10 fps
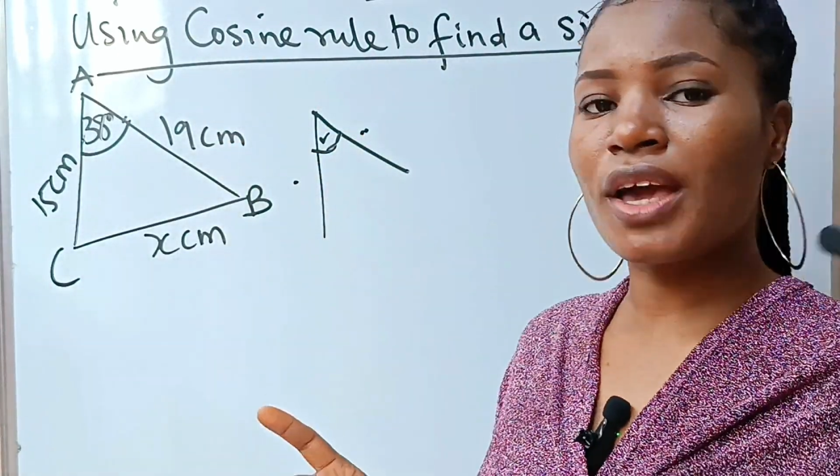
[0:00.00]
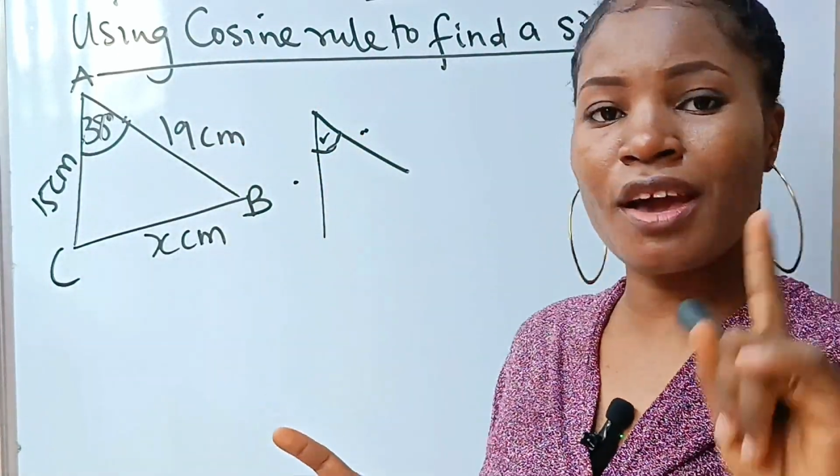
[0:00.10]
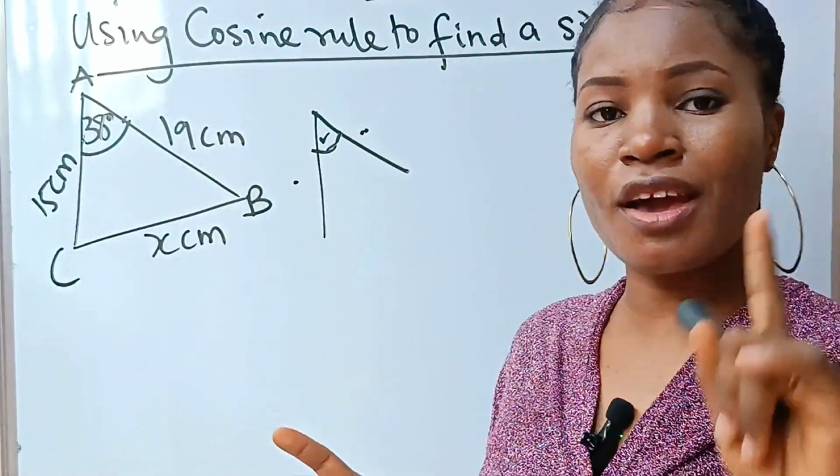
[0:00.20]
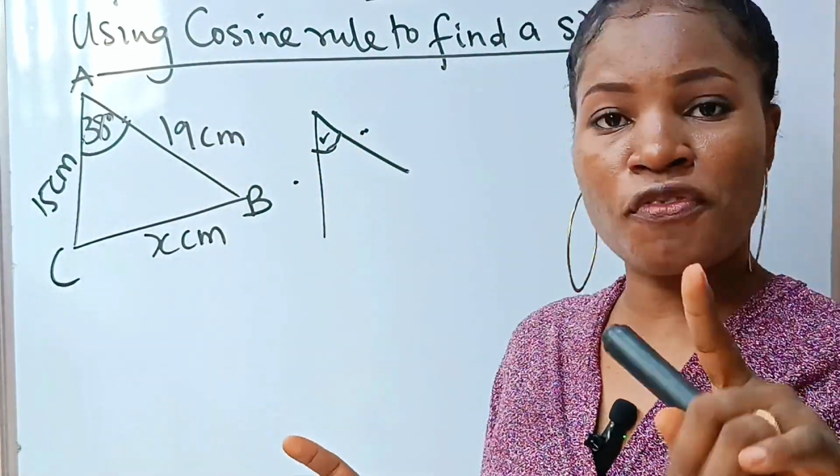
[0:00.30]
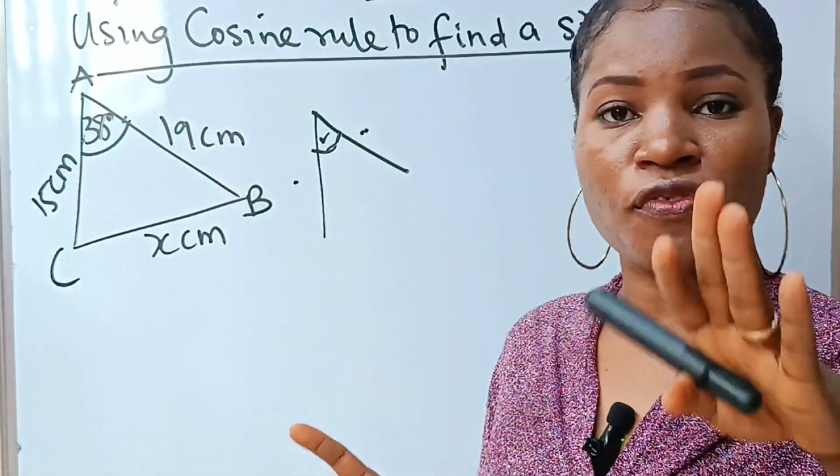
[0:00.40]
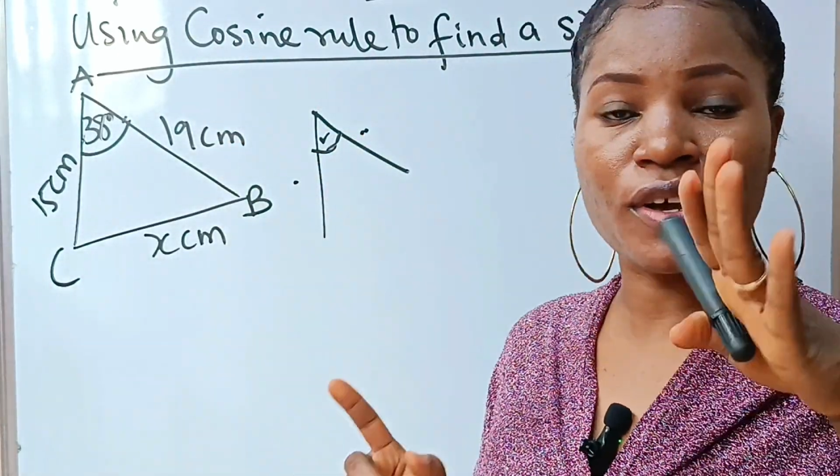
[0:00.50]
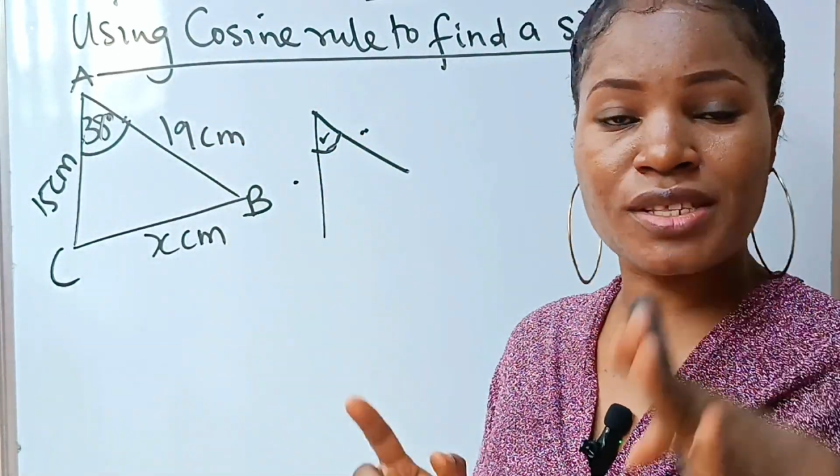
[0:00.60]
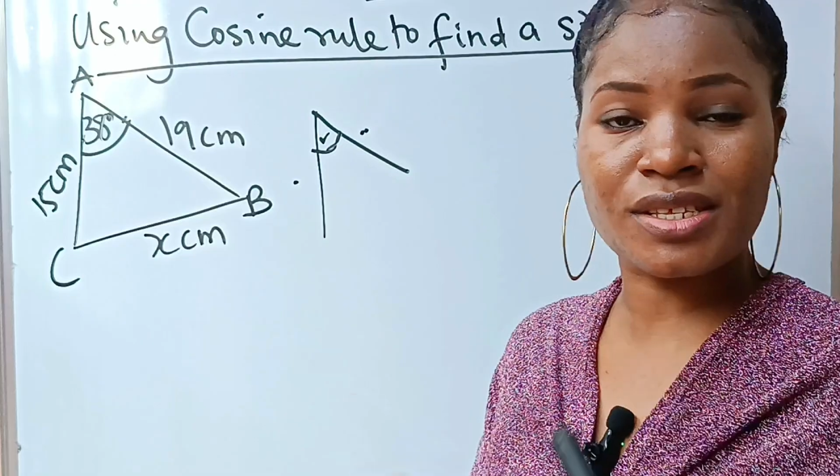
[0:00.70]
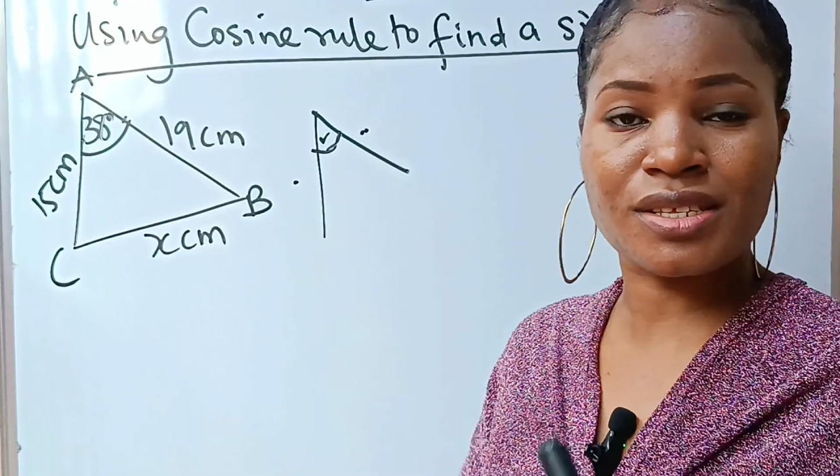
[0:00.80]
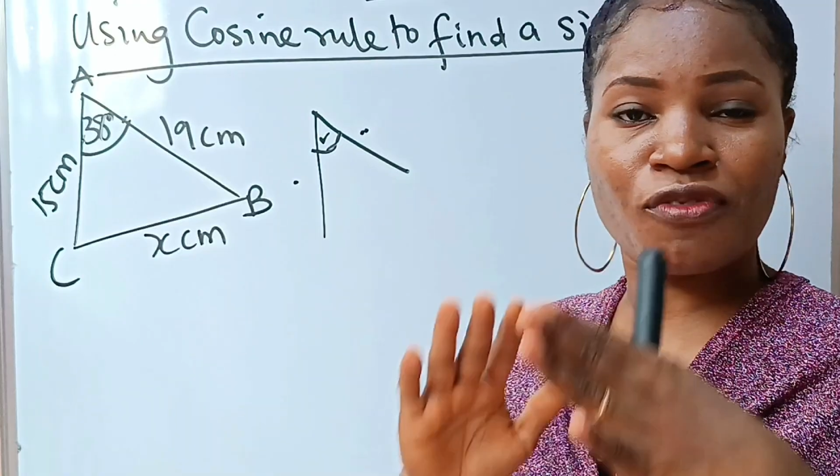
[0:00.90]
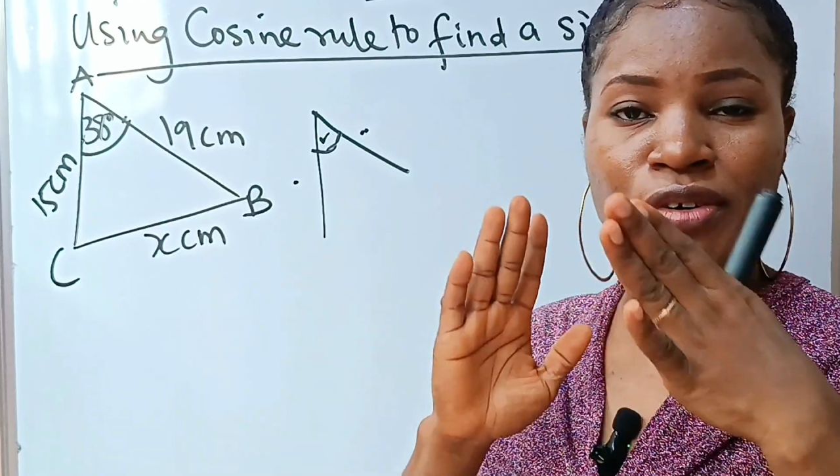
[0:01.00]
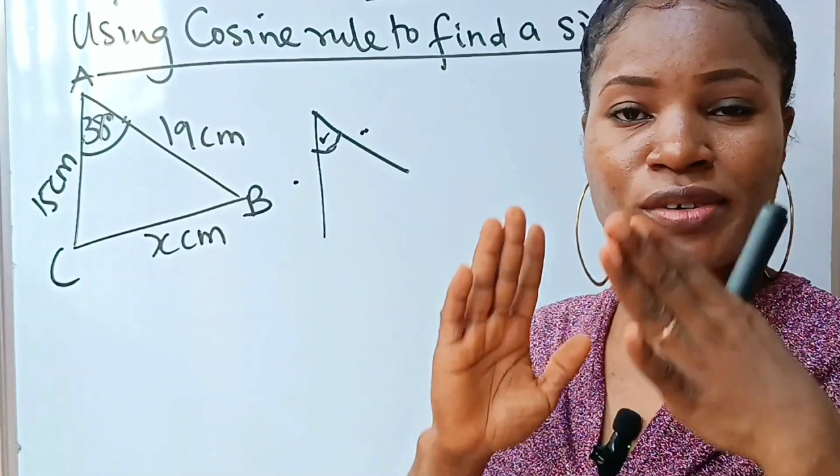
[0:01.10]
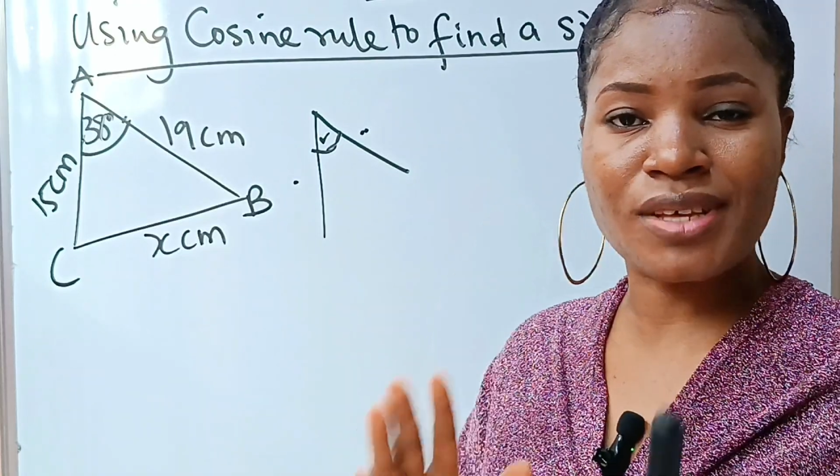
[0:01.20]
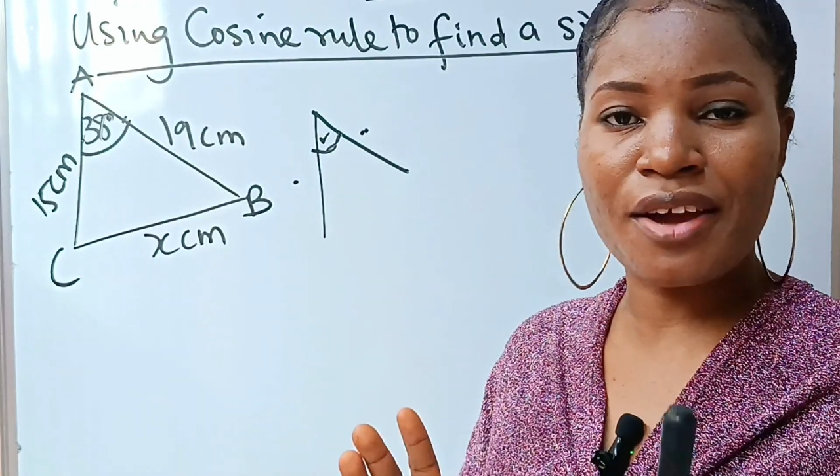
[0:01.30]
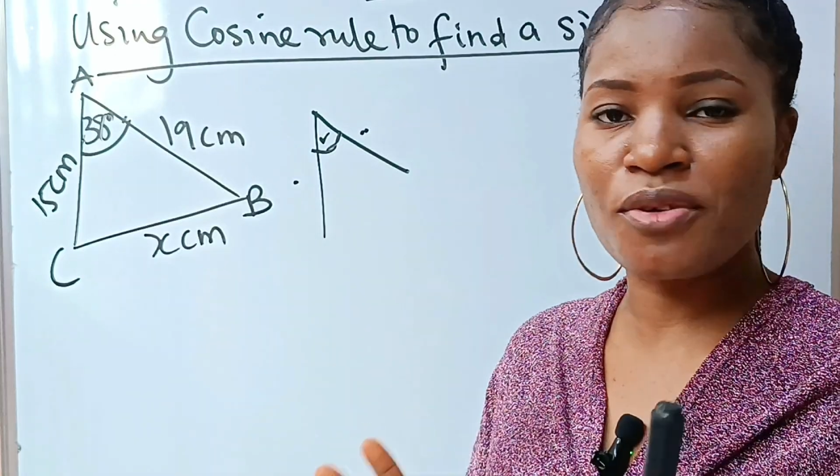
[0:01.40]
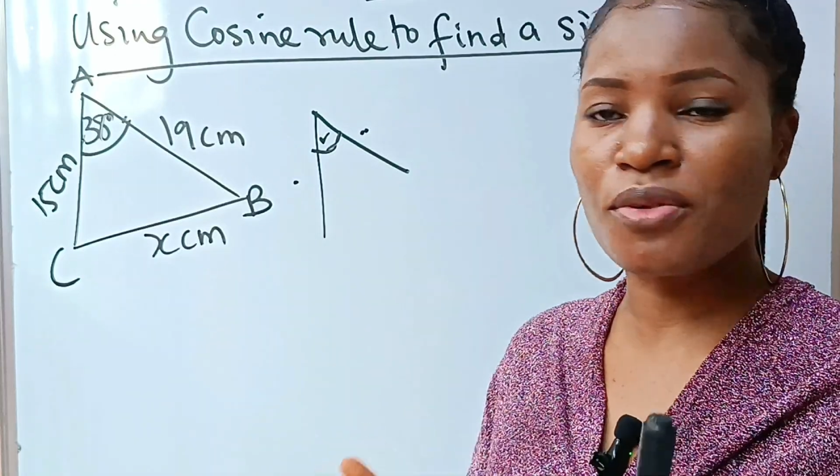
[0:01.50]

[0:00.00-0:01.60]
if it is for sine